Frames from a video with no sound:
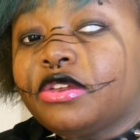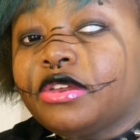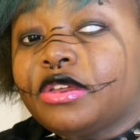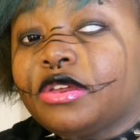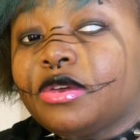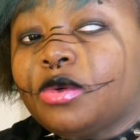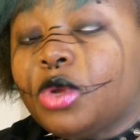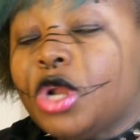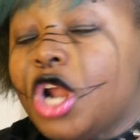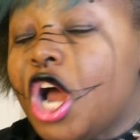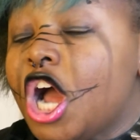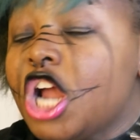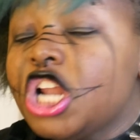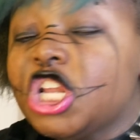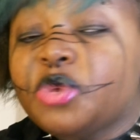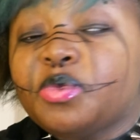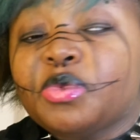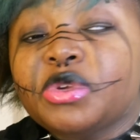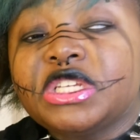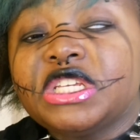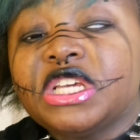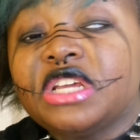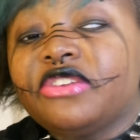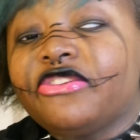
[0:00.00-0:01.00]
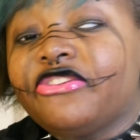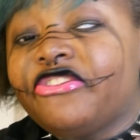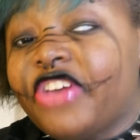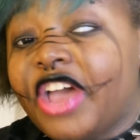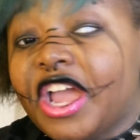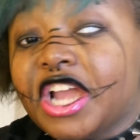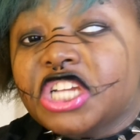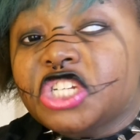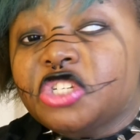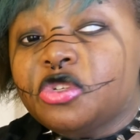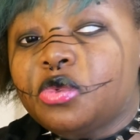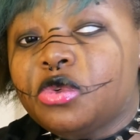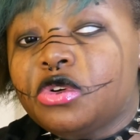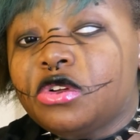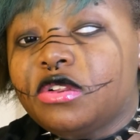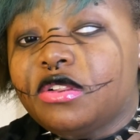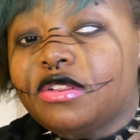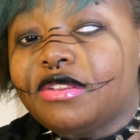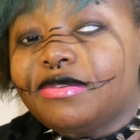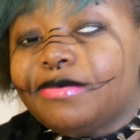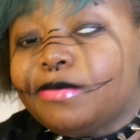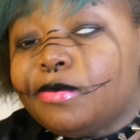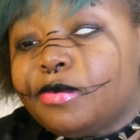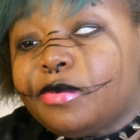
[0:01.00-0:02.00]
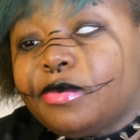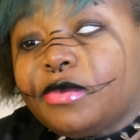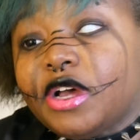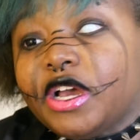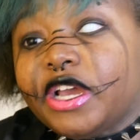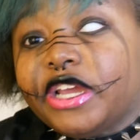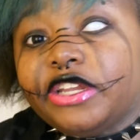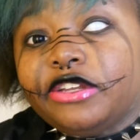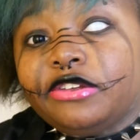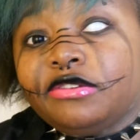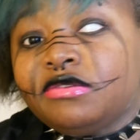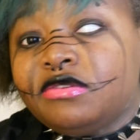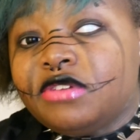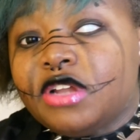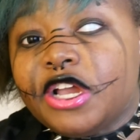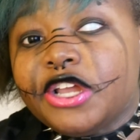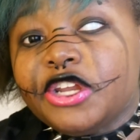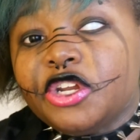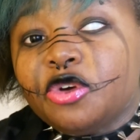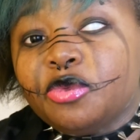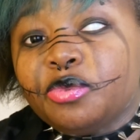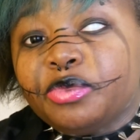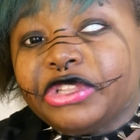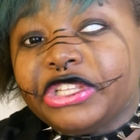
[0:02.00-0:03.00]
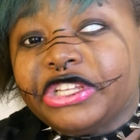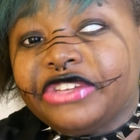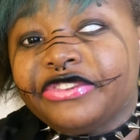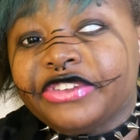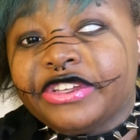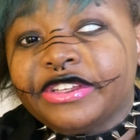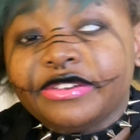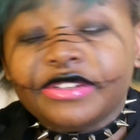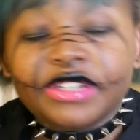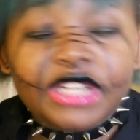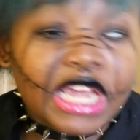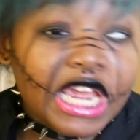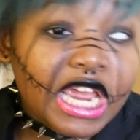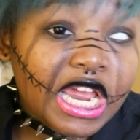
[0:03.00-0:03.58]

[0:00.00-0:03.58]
100% factual. I don't believe it.